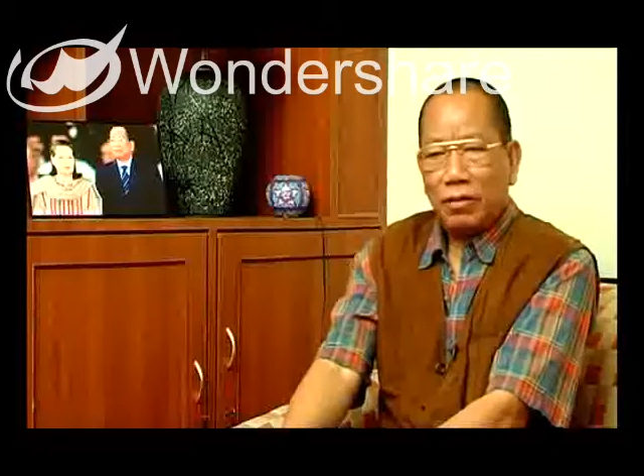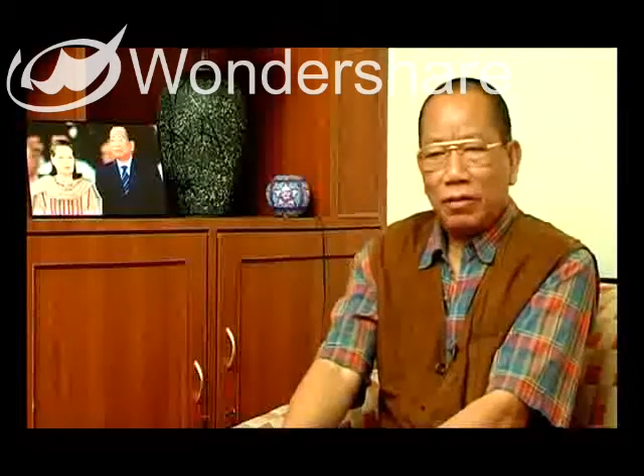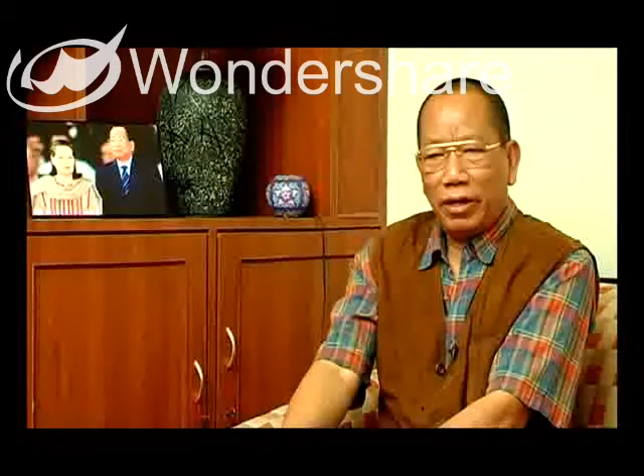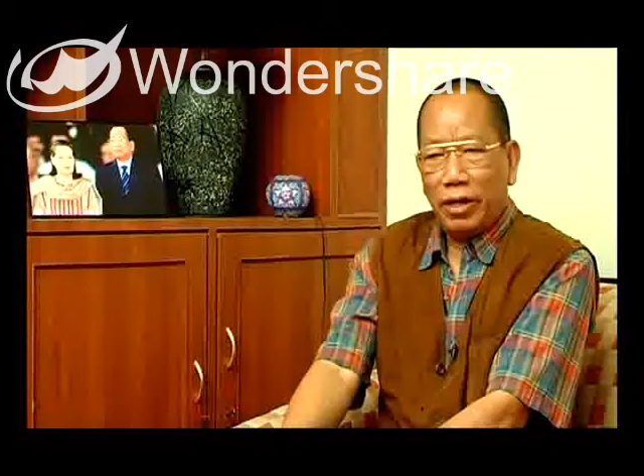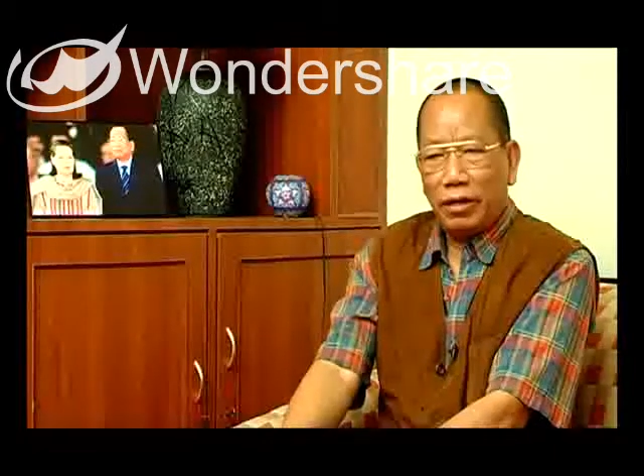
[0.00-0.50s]

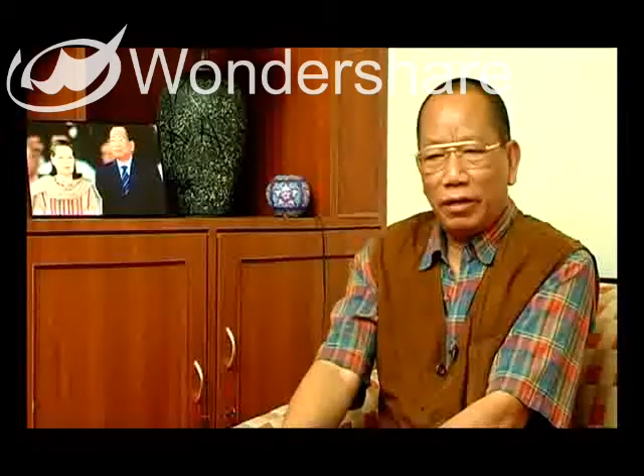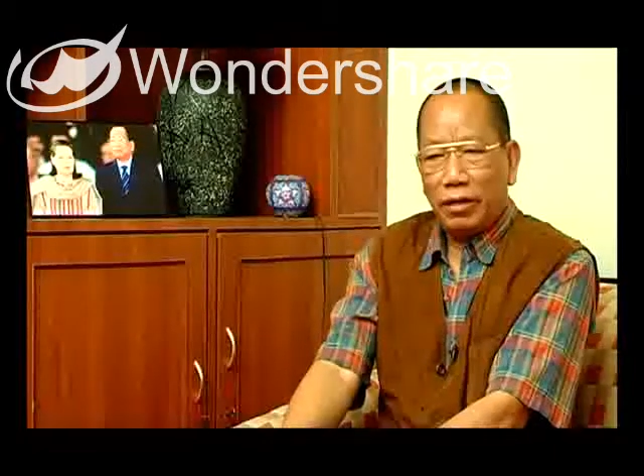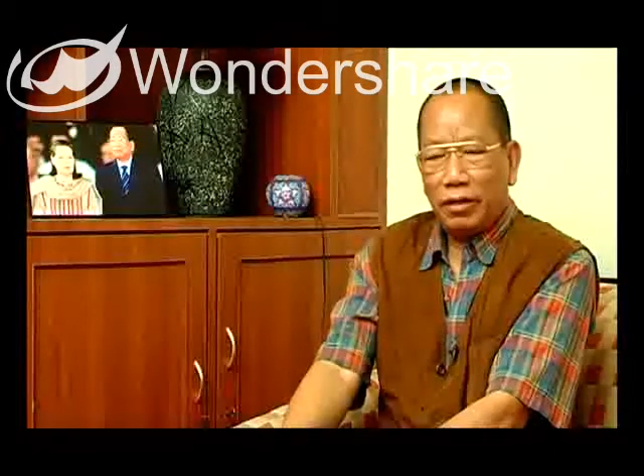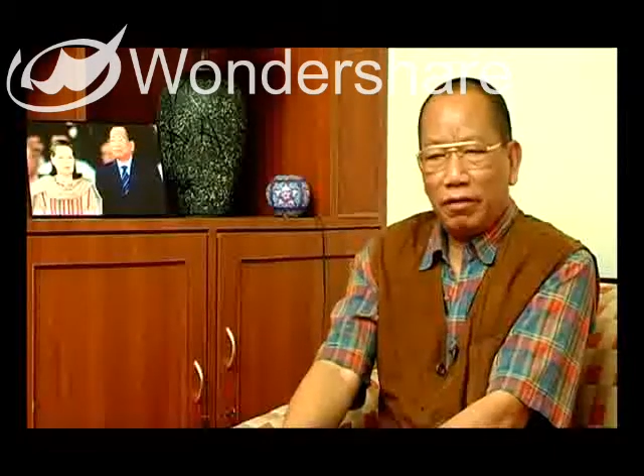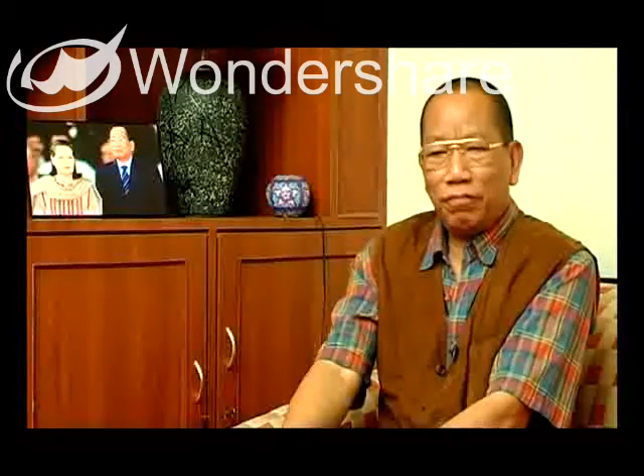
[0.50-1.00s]
where
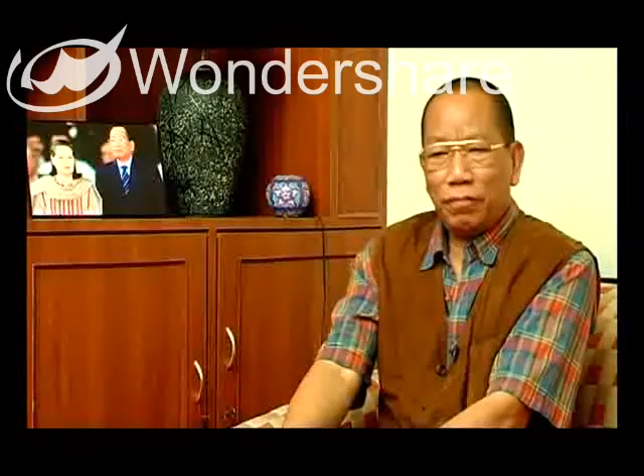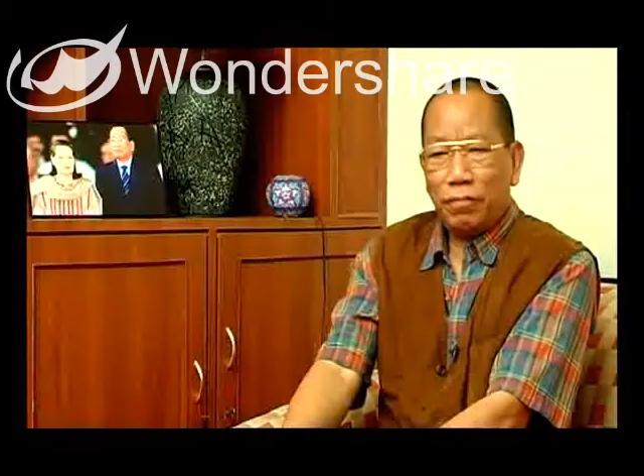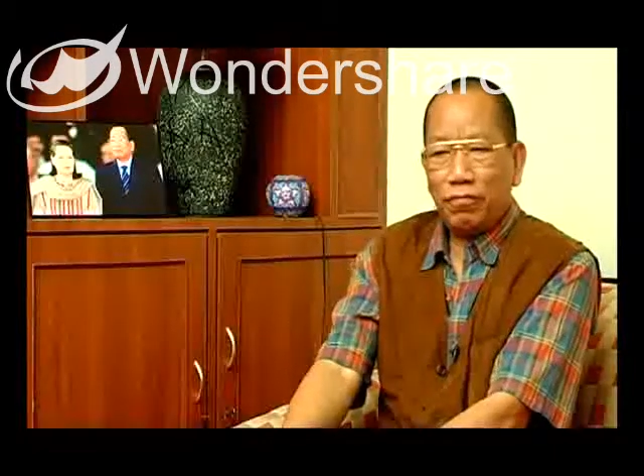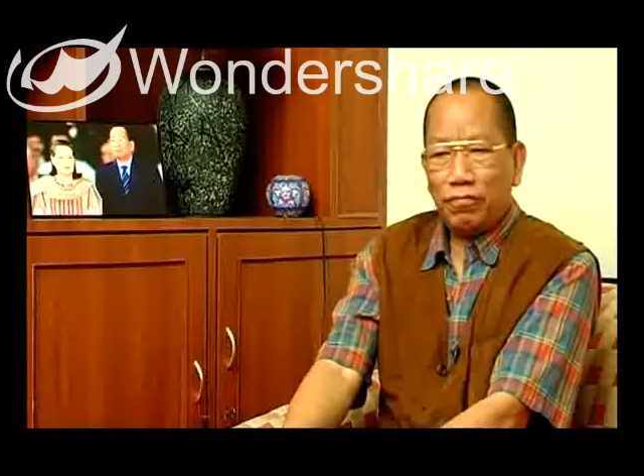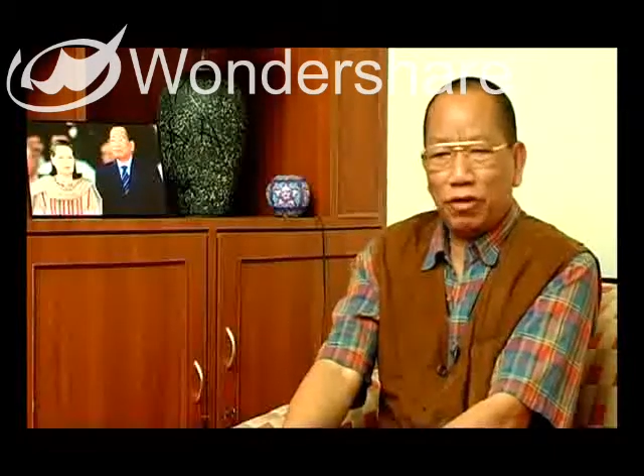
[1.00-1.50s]
if
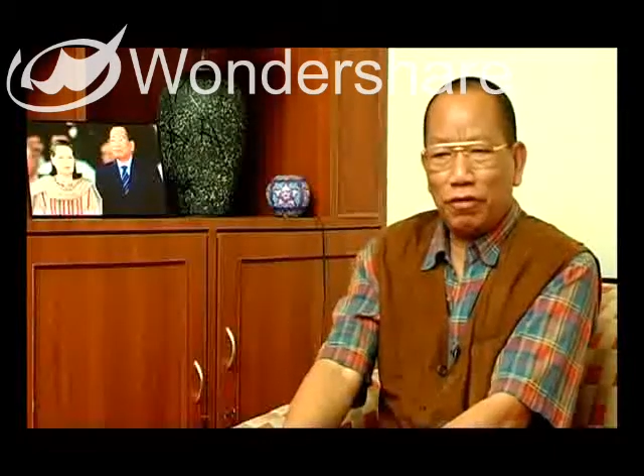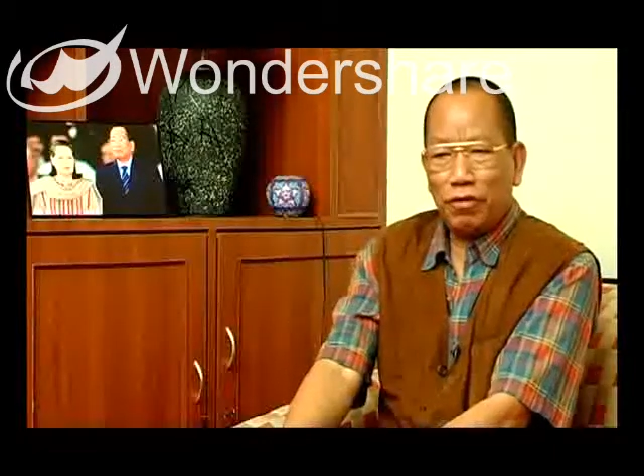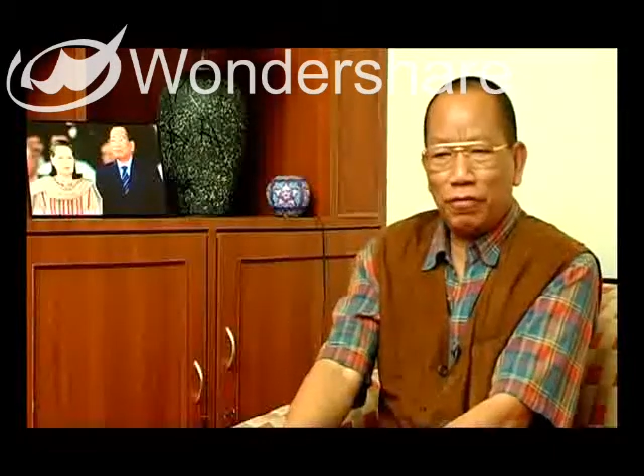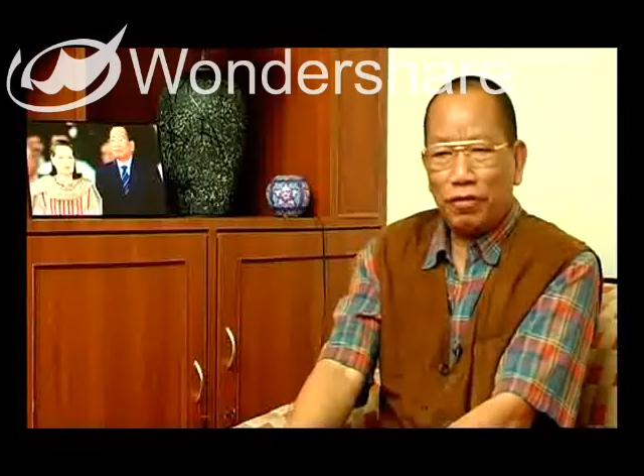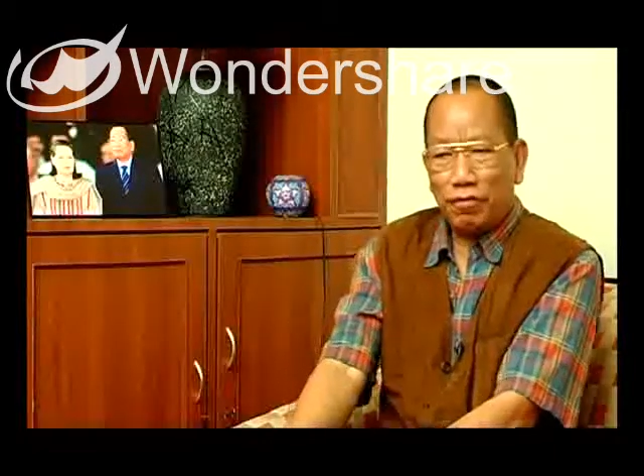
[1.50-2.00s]
people
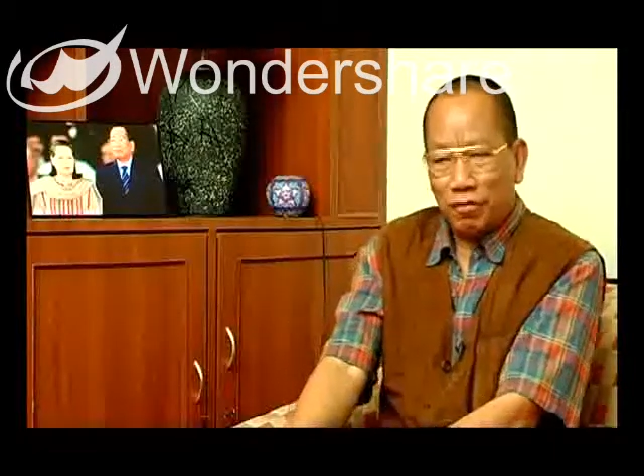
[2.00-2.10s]
forgive me